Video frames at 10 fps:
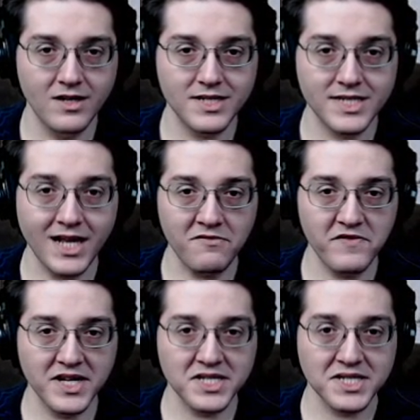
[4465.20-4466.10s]

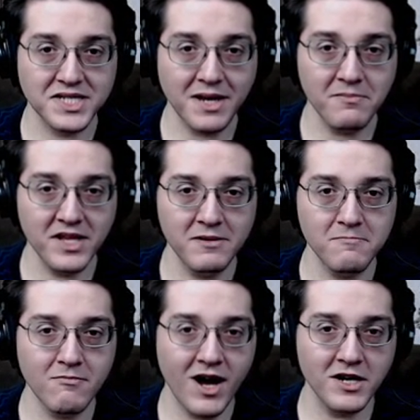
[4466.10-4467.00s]
Self-assembly
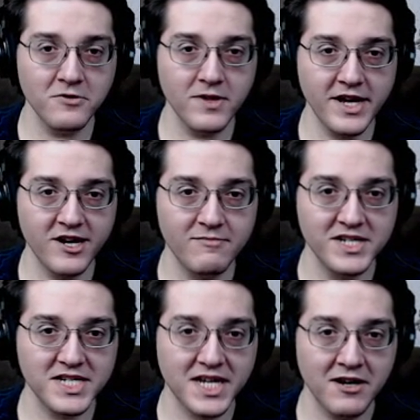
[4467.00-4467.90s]
monolayer
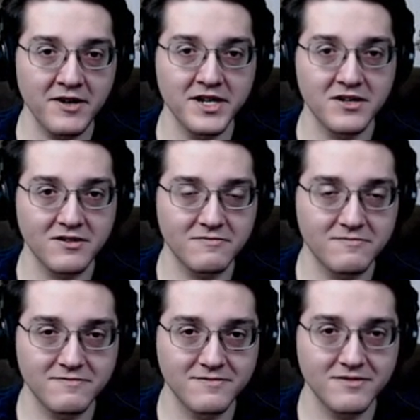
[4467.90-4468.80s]
material.
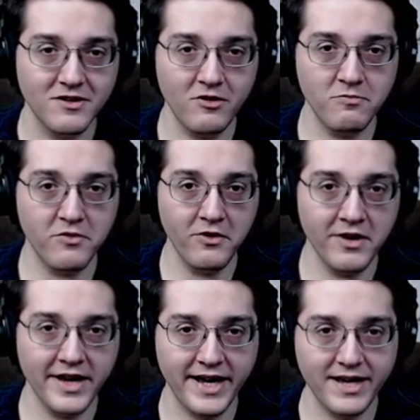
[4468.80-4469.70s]
Oh
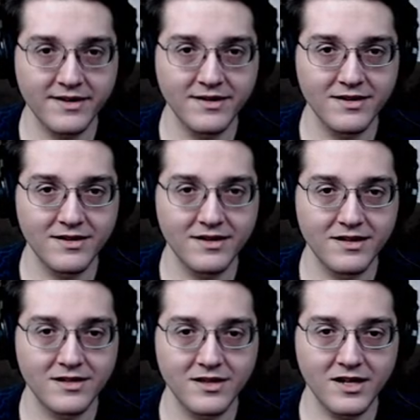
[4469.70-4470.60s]
boy.
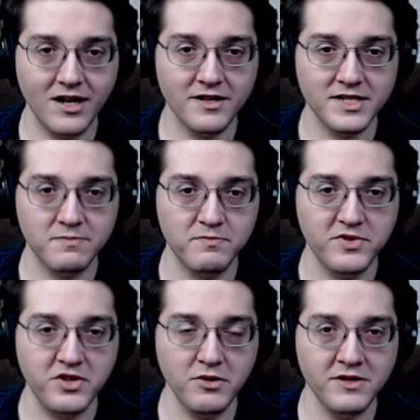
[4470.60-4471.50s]
Look at all these
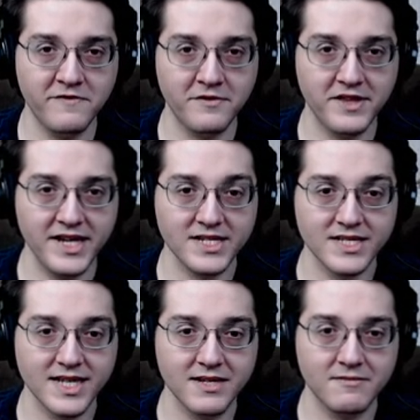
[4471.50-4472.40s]
beautiful things
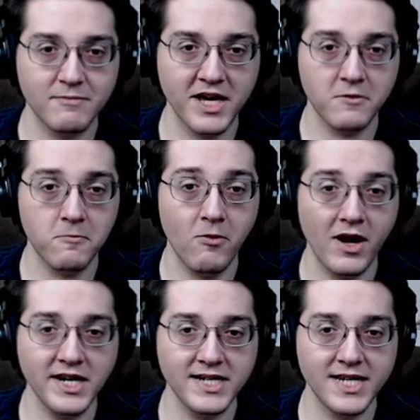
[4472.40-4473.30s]
that make
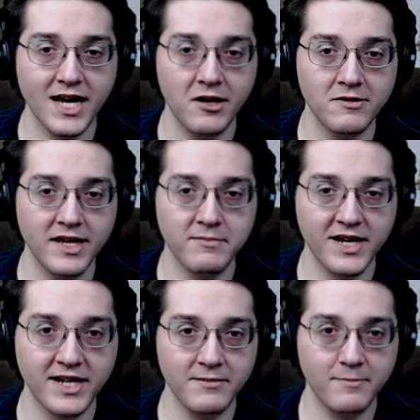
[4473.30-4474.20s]
one entire lead
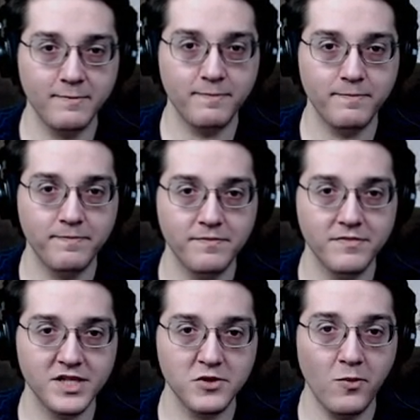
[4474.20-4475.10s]
mine.
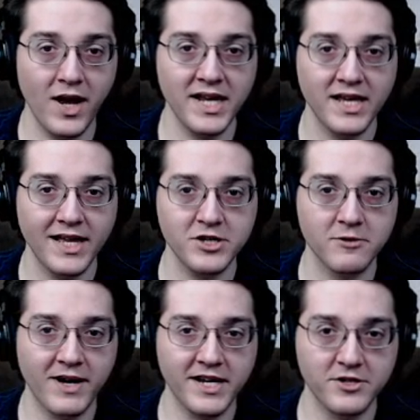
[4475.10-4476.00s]
20 electric
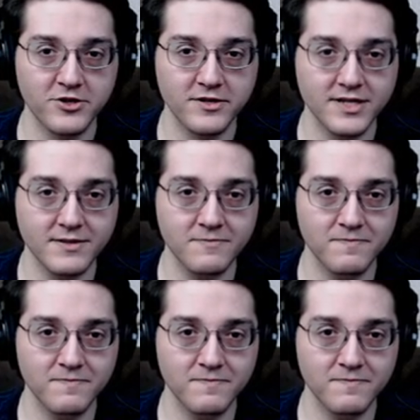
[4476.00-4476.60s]
mining drills.